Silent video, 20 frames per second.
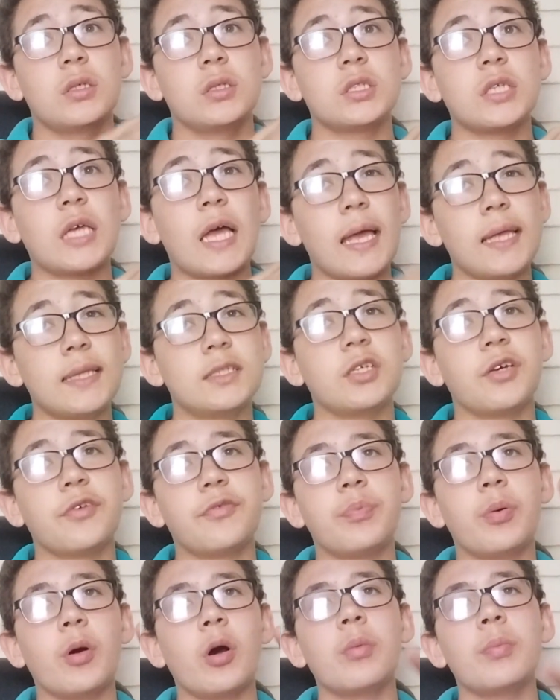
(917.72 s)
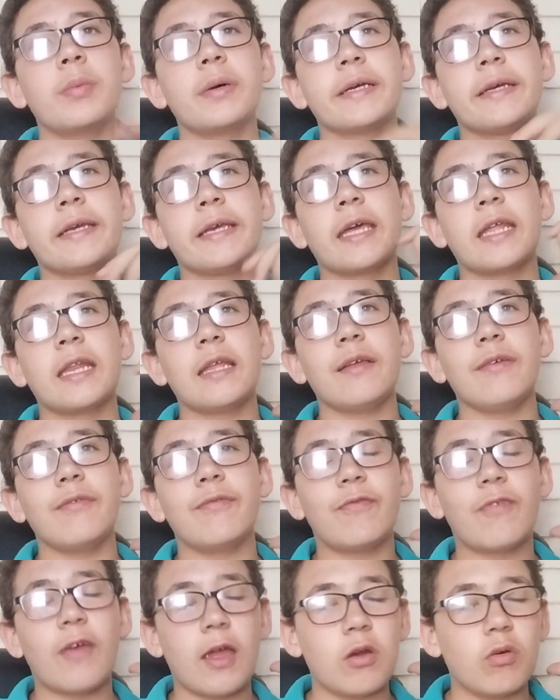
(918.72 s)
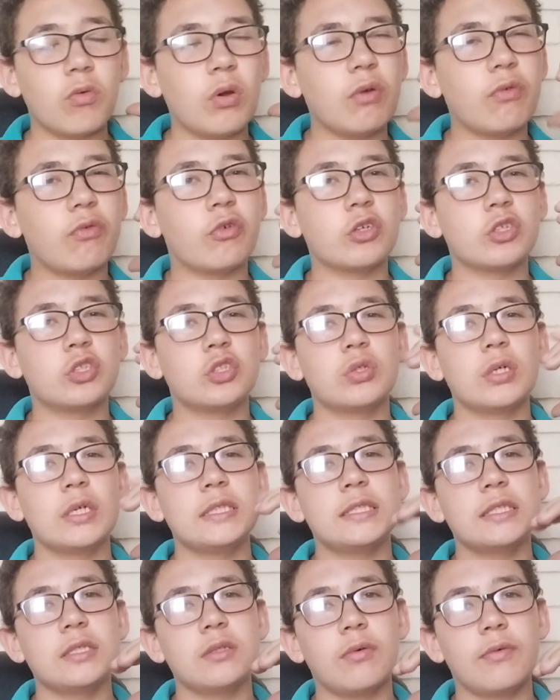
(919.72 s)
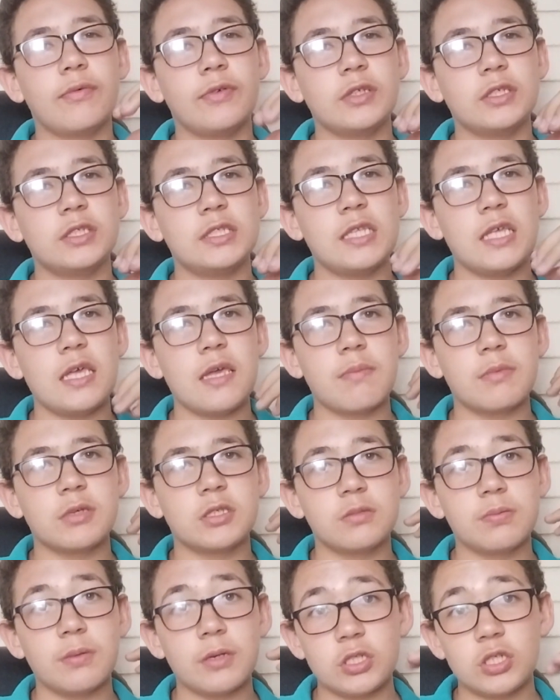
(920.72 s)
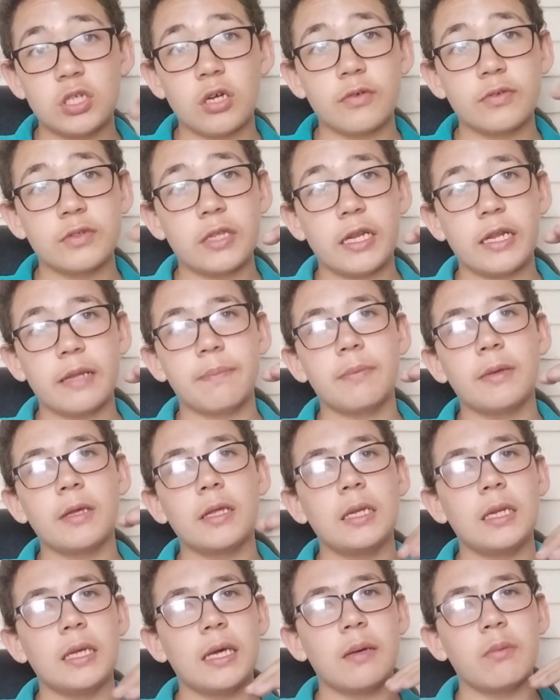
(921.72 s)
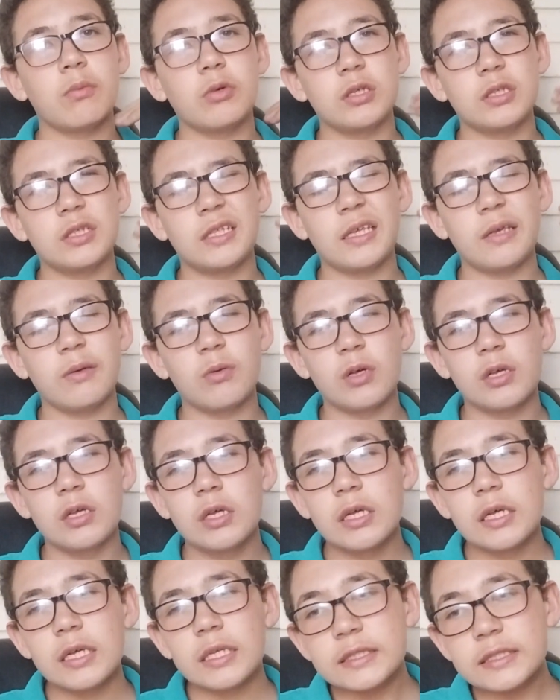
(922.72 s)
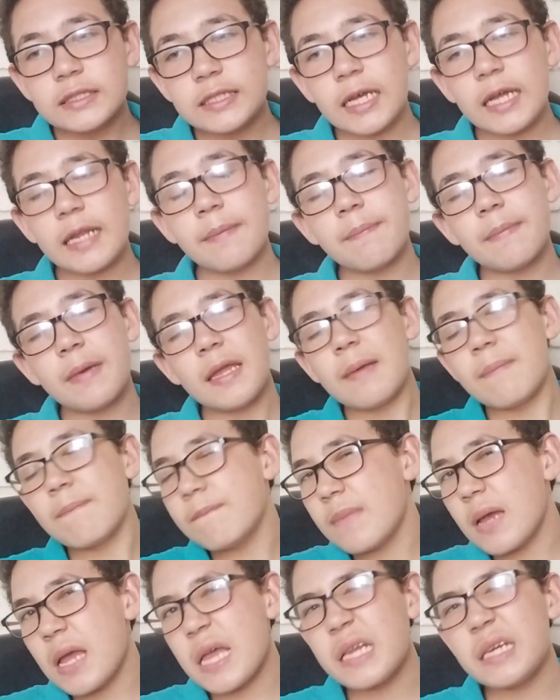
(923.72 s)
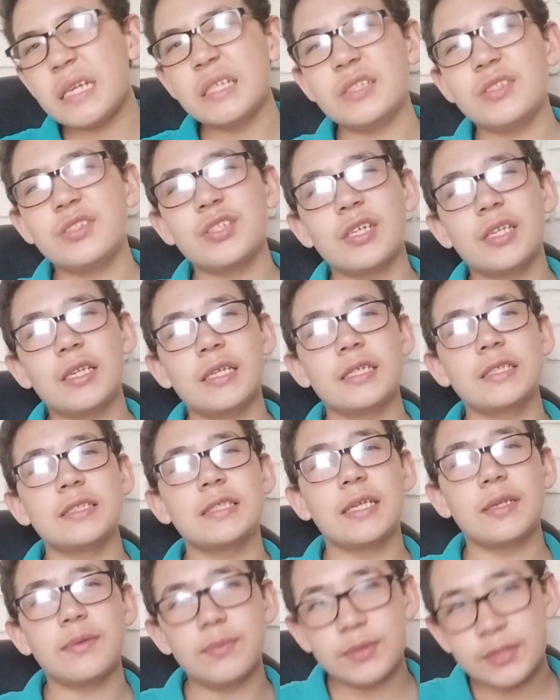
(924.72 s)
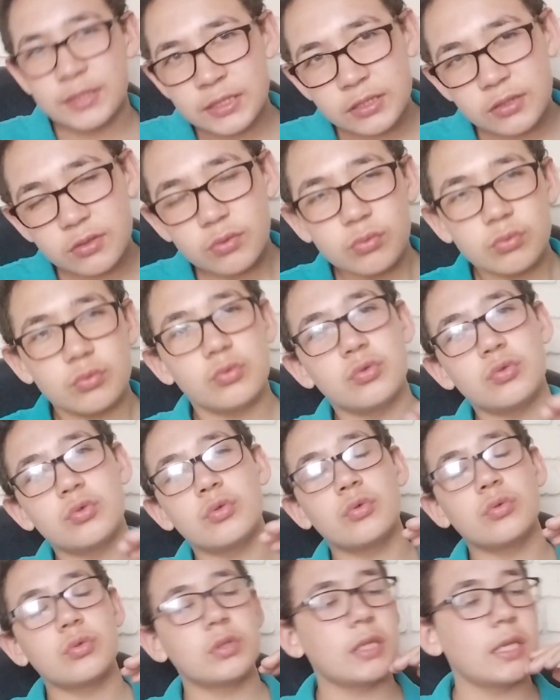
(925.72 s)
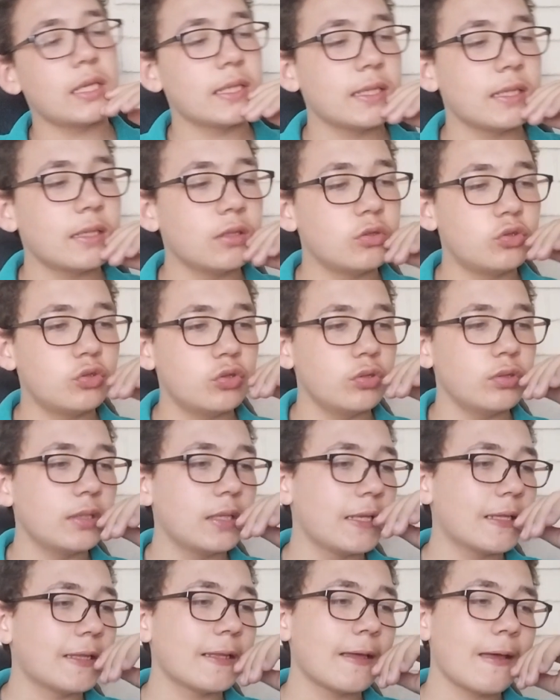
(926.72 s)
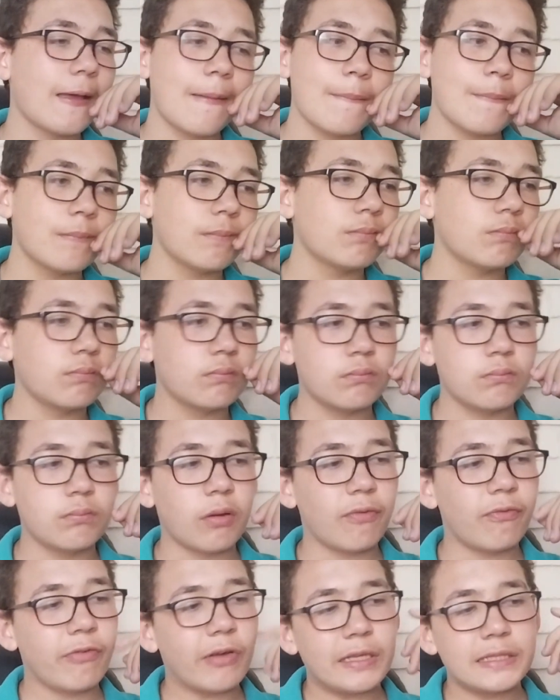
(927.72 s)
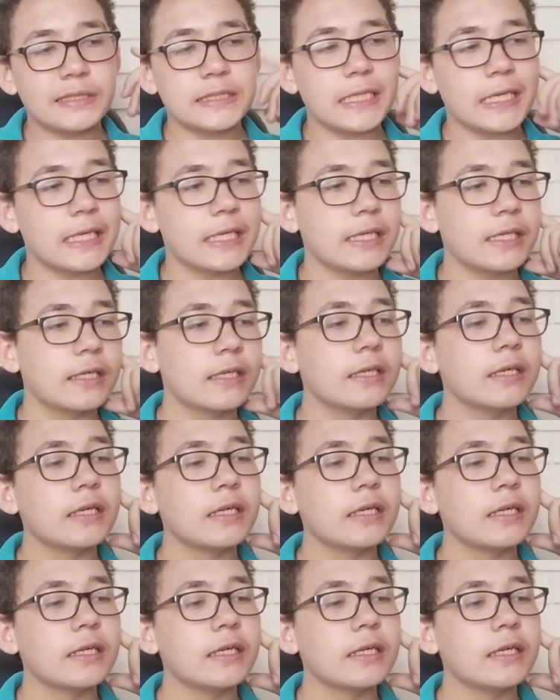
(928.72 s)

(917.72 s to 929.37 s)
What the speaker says: Signs of Palmer getting very frustrated with his team, especially after that Burnley game where they were 10 men managerless and we still drew that game. Pathetic.